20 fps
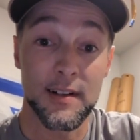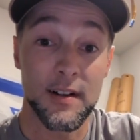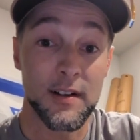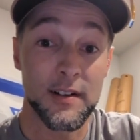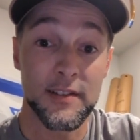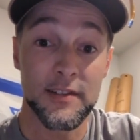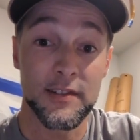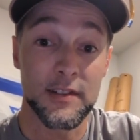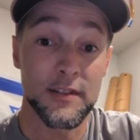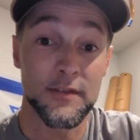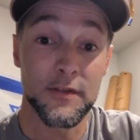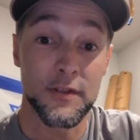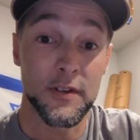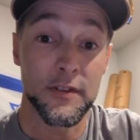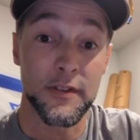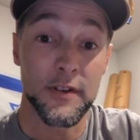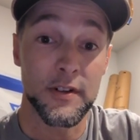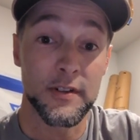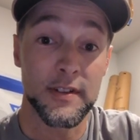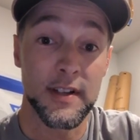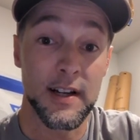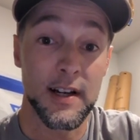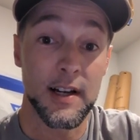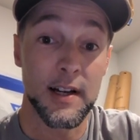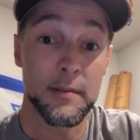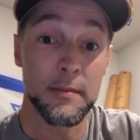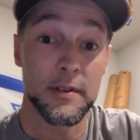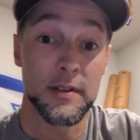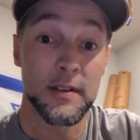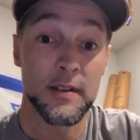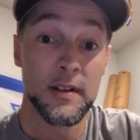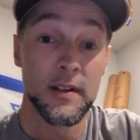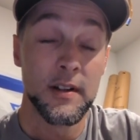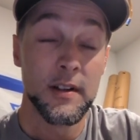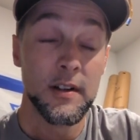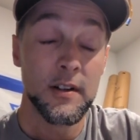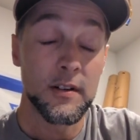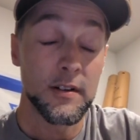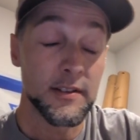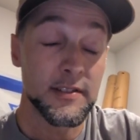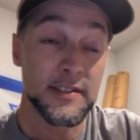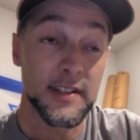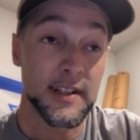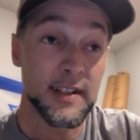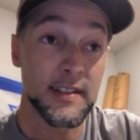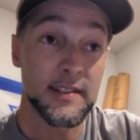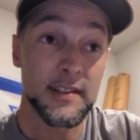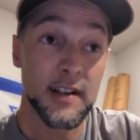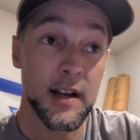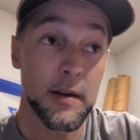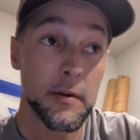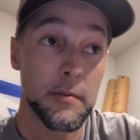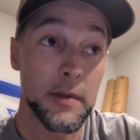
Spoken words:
honestly, for a third time or a second time,